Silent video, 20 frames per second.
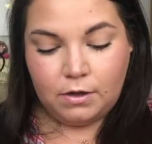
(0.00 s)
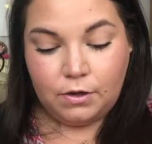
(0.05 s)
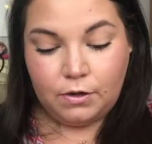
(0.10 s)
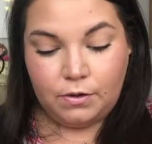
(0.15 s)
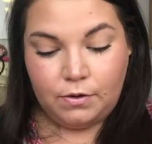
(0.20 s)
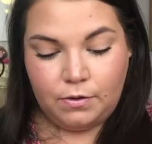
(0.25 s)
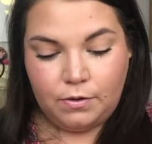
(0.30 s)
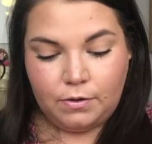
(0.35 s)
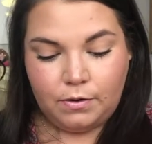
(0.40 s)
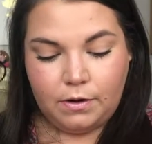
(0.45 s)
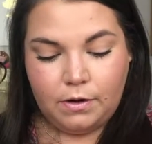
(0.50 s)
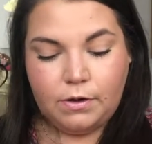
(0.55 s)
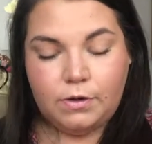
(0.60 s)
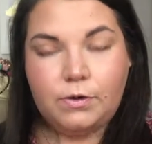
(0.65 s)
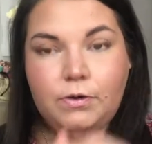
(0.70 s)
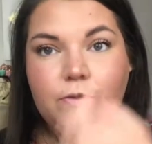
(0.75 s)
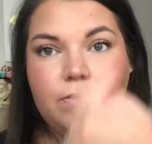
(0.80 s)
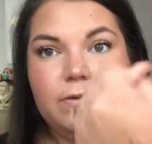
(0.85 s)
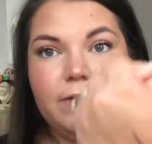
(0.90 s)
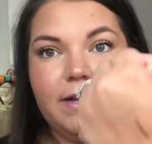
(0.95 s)
Ooh,
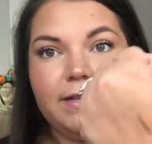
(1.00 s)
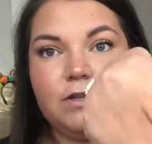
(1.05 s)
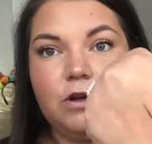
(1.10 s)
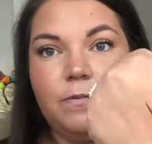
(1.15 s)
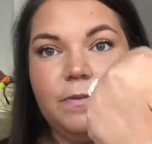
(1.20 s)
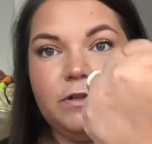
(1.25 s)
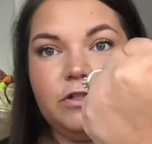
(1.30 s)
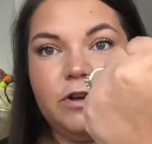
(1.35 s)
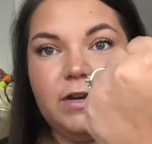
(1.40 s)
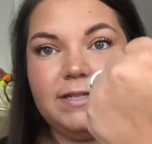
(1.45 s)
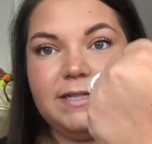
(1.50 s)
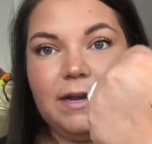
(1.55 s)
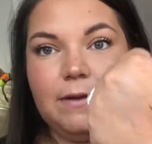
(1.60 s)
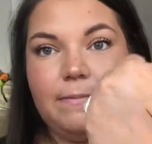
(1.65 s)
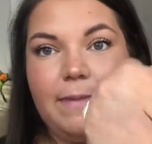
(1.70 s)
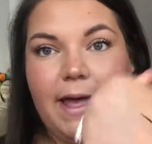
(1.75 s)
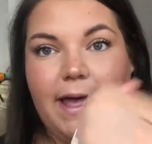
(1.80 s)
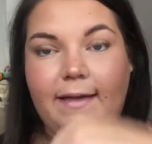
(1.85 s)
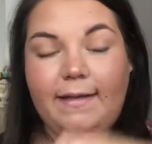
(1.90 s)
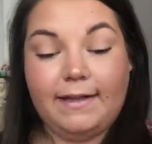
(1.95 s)
ooh, let's hope it dries on
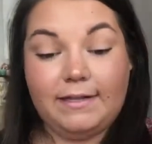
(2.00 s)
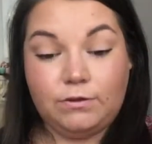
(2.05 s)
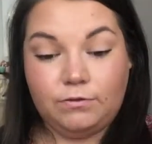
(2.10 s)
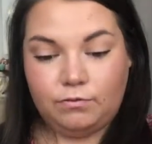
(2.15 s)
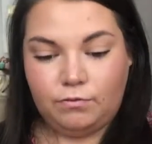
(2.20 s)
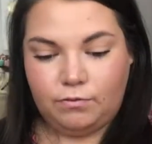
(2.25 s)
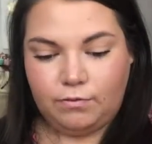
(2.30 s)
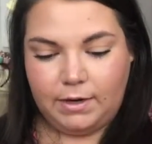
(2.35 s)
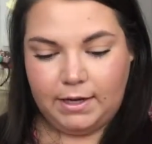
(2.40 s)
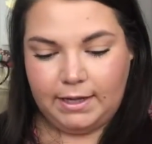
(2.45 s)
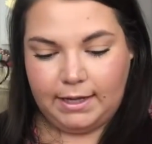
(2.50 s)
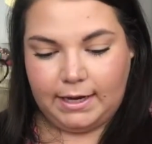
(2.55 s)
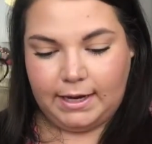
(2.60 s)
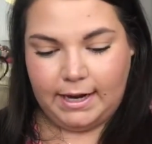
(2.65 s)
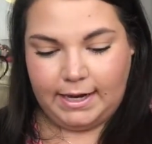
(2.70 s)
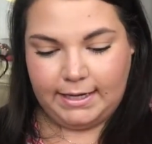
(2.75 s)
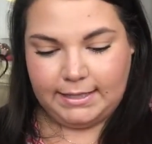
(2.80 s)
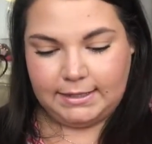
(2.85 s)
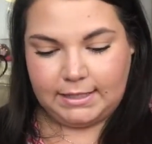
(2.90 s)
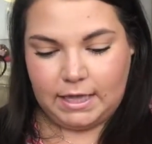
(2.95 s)
matte. It's really
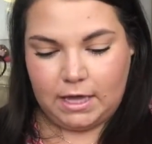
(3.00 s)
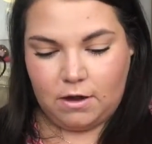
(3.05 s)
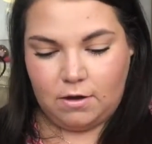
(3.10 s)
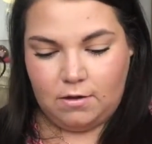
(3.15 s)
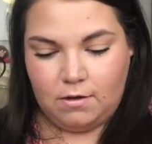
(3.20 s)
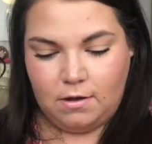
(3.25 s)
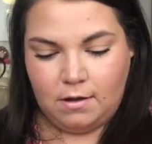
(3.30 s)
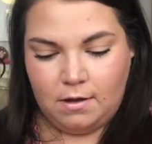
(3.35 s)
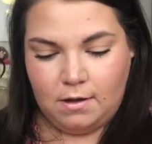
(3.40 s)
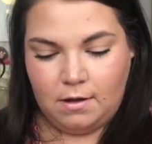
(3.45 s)
nice though.